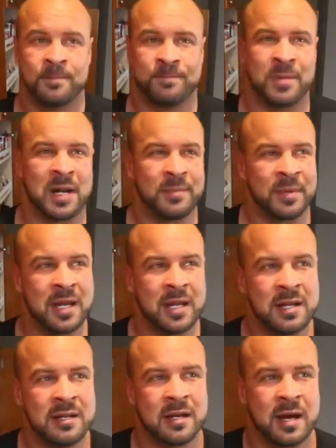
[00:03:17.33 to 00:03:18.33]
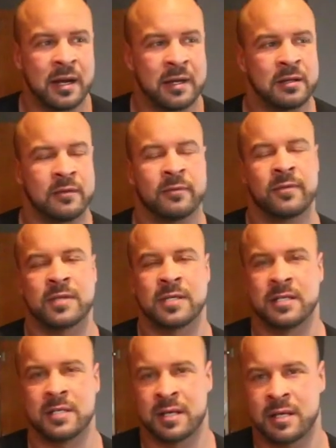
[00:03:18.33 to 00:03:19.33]
But I'm getting kind of
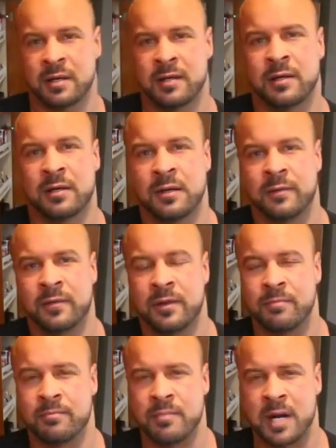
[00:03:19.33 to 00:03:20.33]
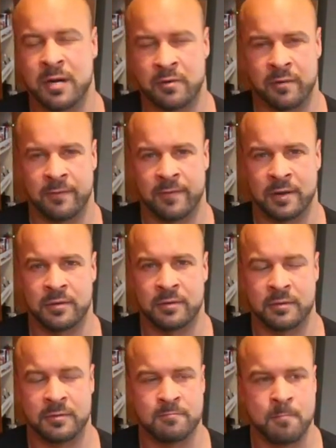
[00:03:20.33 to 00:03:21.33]
sick of the
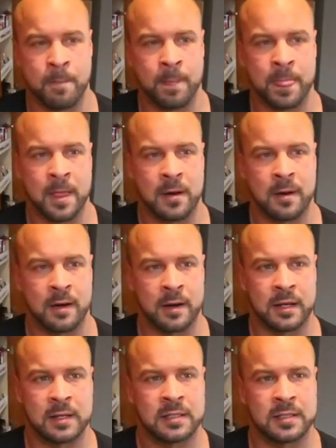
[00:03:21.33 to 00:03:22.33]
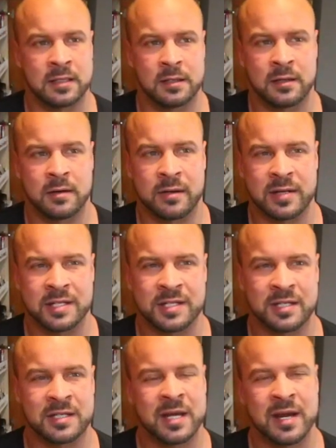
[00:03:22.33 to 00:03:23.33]
microphone on it, you know? It's
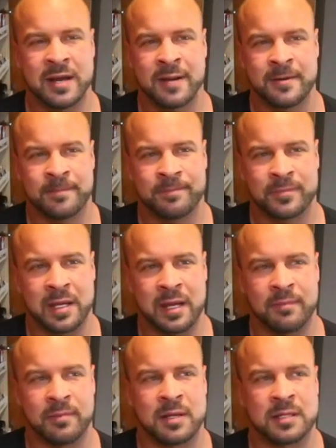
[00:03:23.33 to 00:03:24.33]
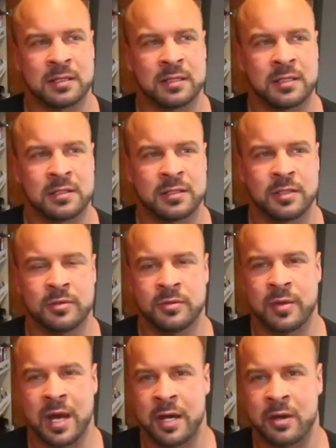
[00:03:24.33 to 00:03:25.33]
just, it, it's a little
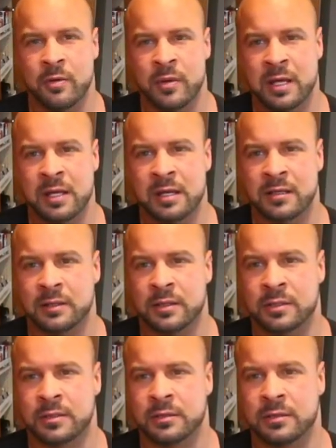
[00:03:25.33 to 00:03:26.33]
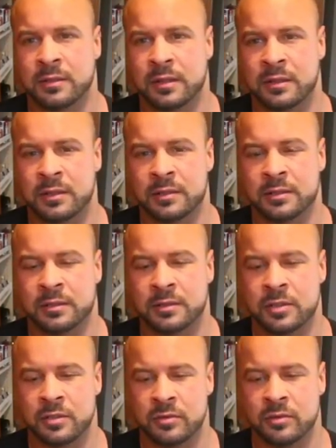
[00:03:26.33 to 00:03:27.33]
too echoey and a little, a little
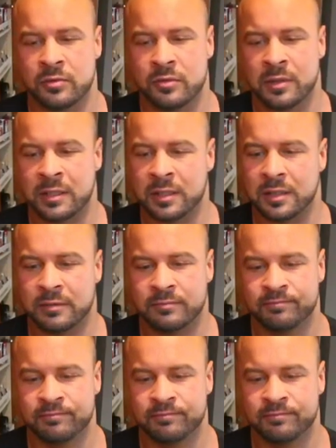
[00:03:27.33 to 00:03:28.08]
too, uh,